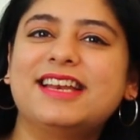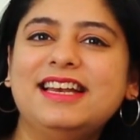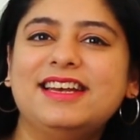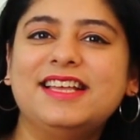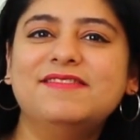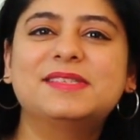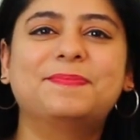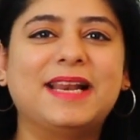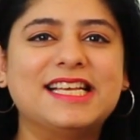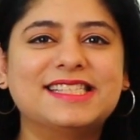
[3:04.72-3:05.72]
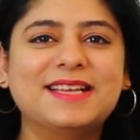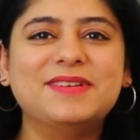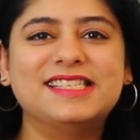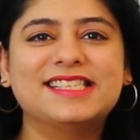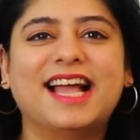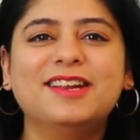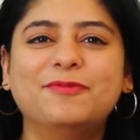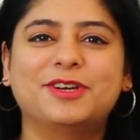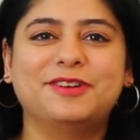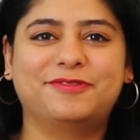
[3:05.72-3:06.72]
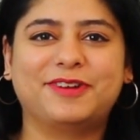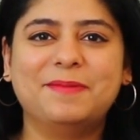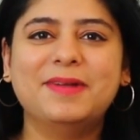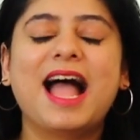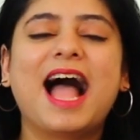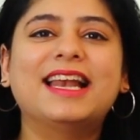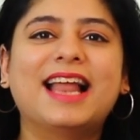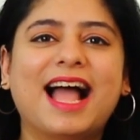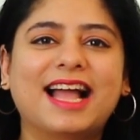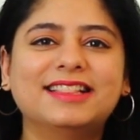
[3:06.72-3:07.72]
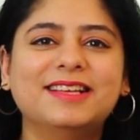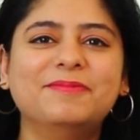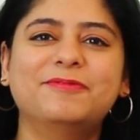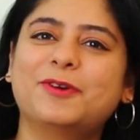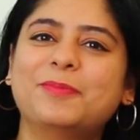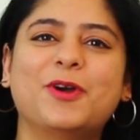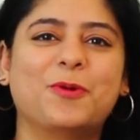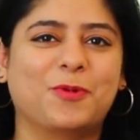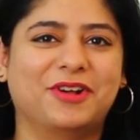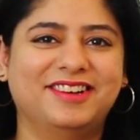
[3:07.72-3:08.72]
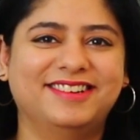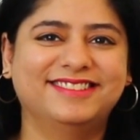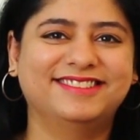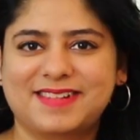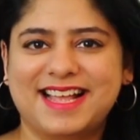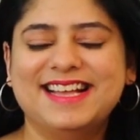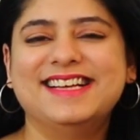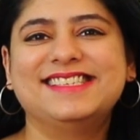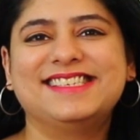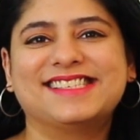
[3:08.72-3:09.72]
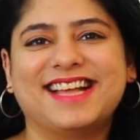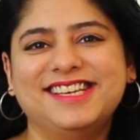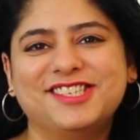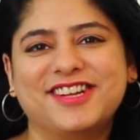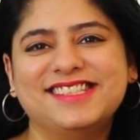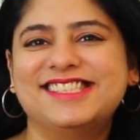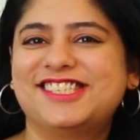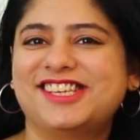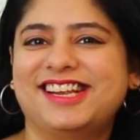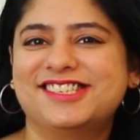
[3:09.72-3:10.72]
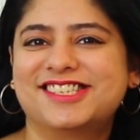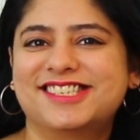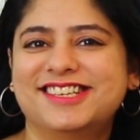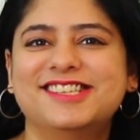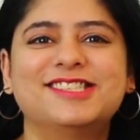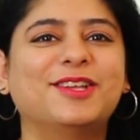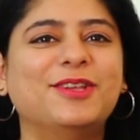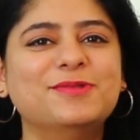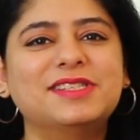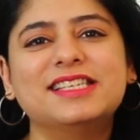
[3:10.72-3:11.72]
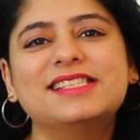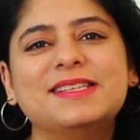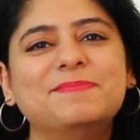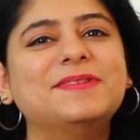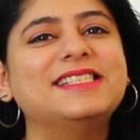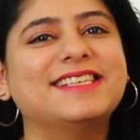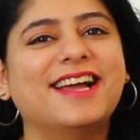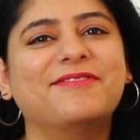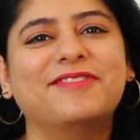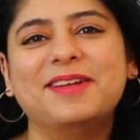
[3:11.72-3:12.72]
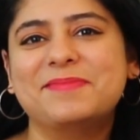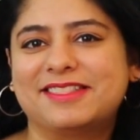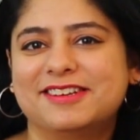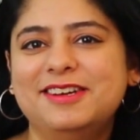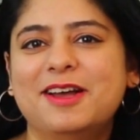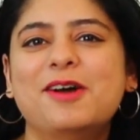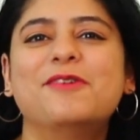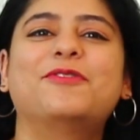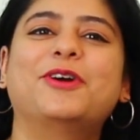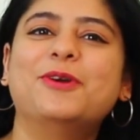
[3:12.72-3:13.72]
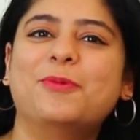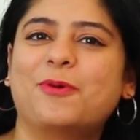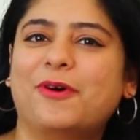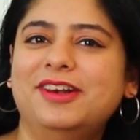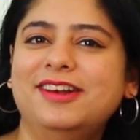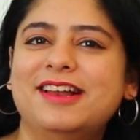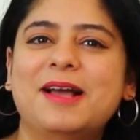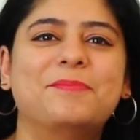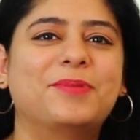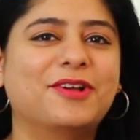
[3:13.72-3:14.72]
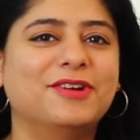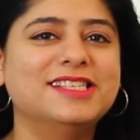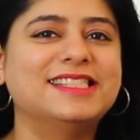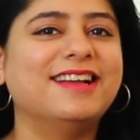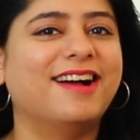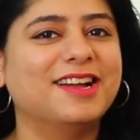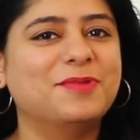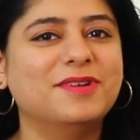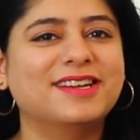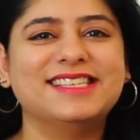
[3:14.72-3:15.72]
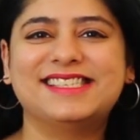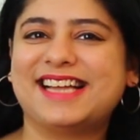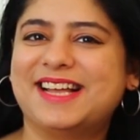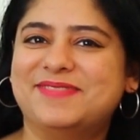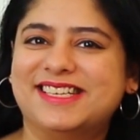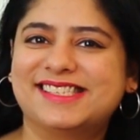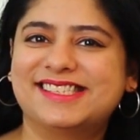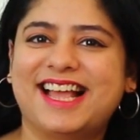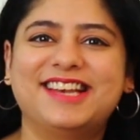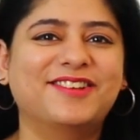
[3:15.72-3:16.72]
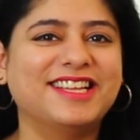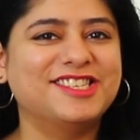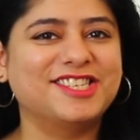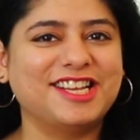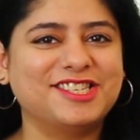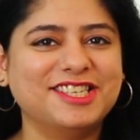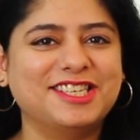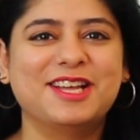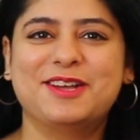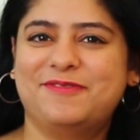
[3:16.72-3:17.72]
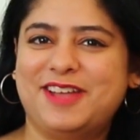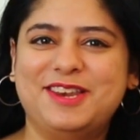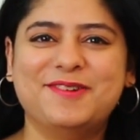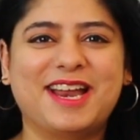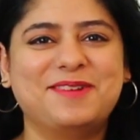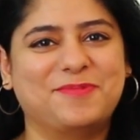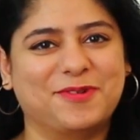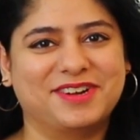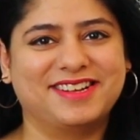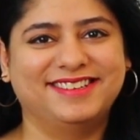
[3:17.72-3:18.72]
green leaves, place them inside a wooden frame and hang them from your wall. Design trends change, so use the simple DIY method for your wall because the artwork is timeless and you can change it when you get bored.